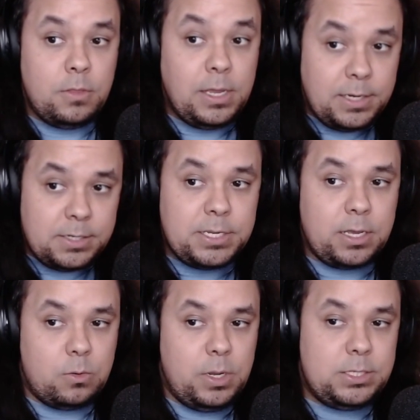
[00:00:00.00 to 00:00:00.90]
They did
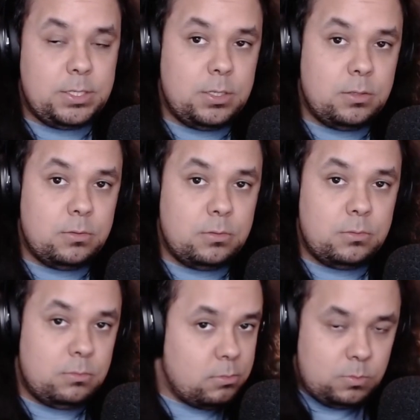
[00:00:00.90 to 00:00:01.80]
take a risk.
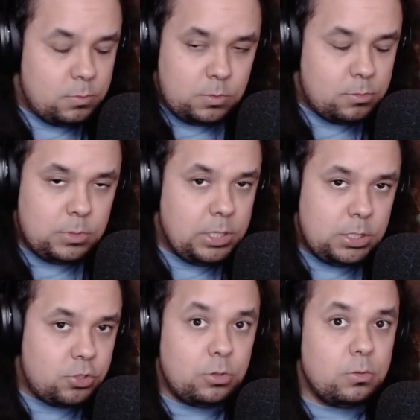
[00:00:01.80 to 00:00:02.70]
It
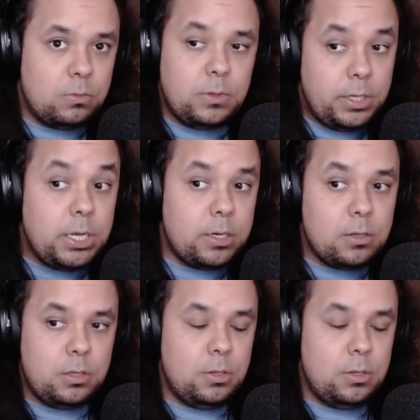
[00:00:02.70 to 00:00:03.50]
is true. They did.